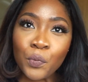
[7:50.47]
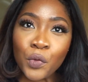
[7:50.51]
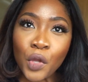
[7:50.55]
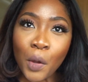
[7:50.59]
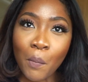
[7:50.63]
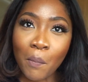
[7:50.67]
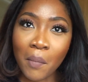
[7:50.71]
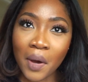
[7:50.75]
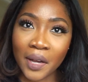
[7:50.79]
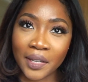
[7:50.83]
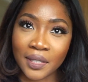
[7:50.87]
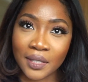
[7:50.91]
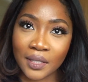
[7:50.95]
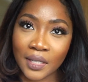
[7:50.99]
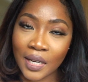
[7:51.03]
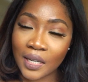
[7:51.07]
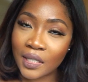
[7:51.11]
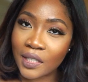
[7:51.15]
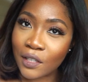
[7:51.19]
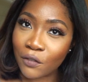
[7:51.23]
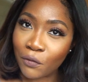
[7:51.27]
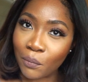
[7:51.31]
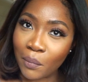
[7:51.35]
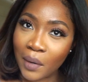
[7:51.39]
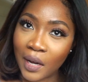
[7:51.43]
my
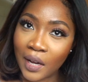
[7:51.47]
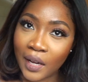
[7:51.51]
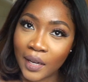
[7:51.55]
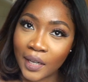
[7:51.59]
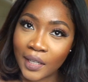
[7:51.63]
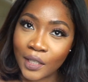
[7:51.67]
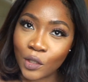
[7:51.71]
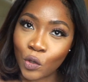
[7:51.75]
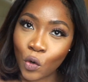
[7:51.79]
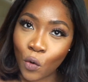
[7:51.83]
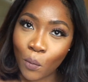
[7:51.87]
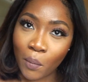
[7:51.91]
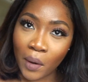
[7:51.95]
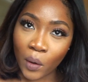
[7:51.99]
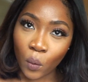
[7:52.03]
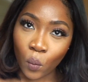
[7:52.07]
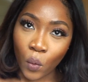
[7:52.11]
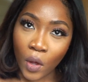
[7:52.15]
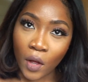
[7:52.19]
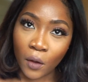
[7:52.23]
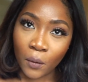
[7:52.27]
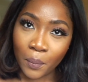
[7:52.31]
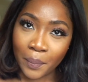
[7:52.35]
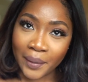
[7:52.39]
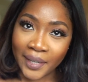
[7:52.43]
state of mind or my
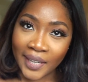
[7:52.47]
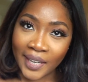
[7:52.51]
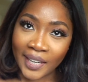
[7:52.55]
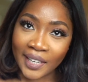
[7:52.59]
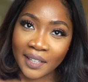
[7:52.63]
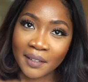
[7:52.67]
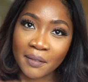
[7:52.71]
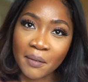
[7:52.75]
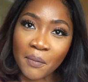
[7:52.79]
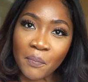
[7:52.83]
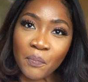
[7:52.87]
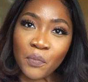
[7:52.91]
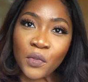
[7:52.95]
well-being.